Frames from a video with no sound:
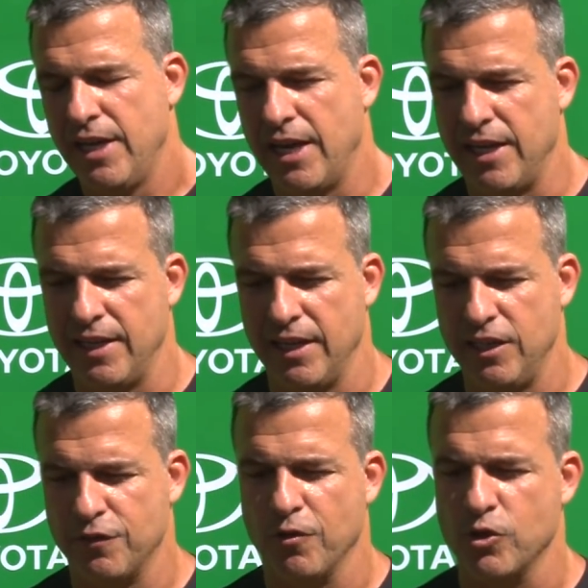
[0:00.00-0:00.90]
And I think in
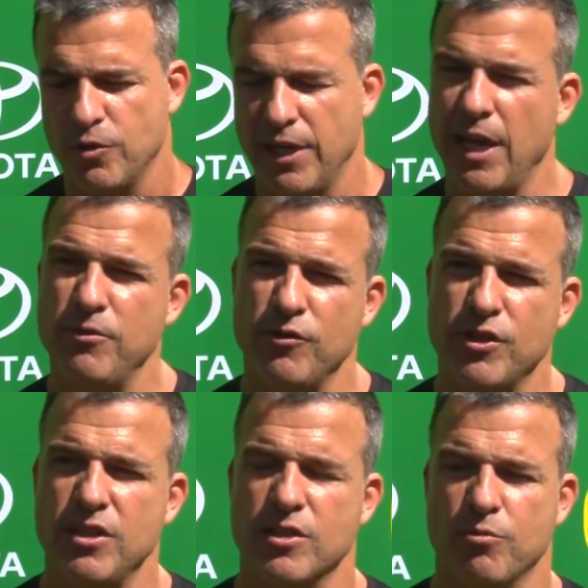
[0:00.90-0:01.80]
these first three games you've
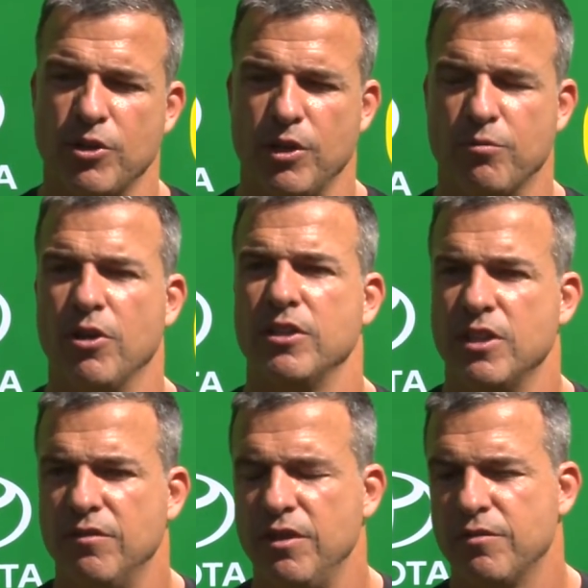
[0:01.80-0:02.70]
seen some pretty good
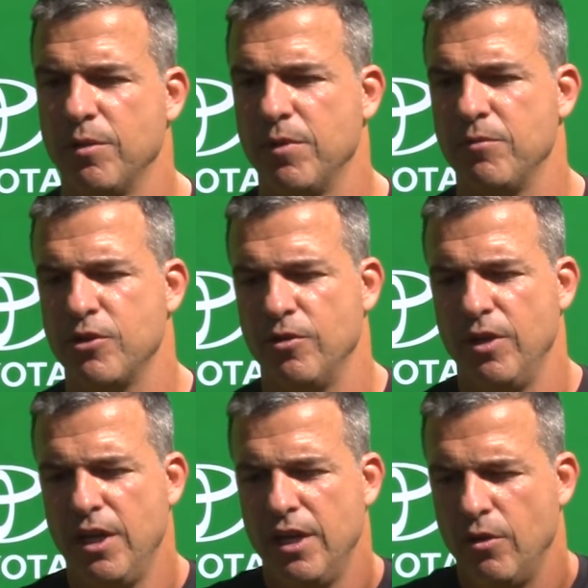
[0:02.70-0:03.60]
productivity from them. So
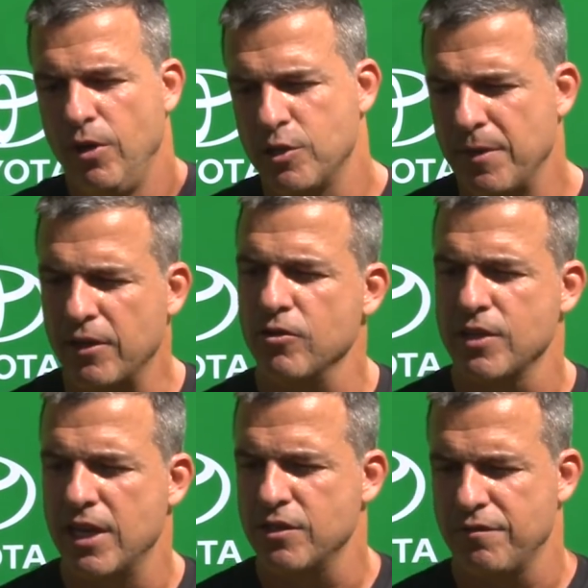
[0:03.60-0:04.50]
we expect those
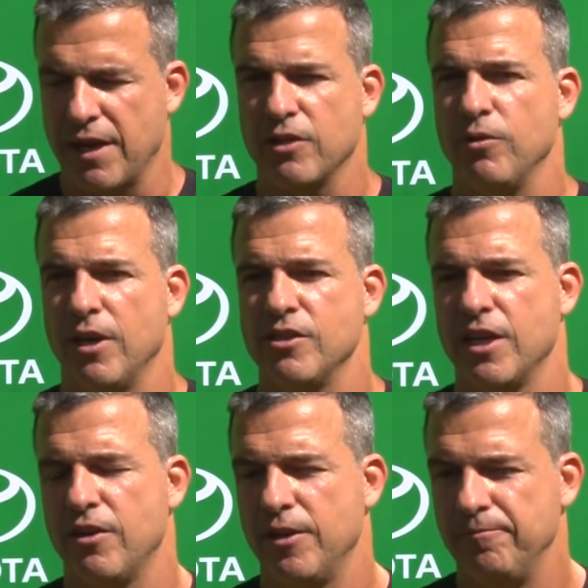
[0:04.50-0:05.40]
guys to factor in on
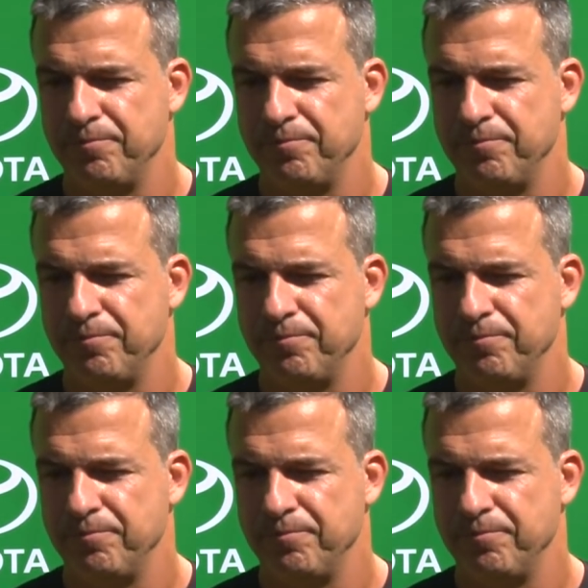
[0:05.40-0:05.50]
Saturday.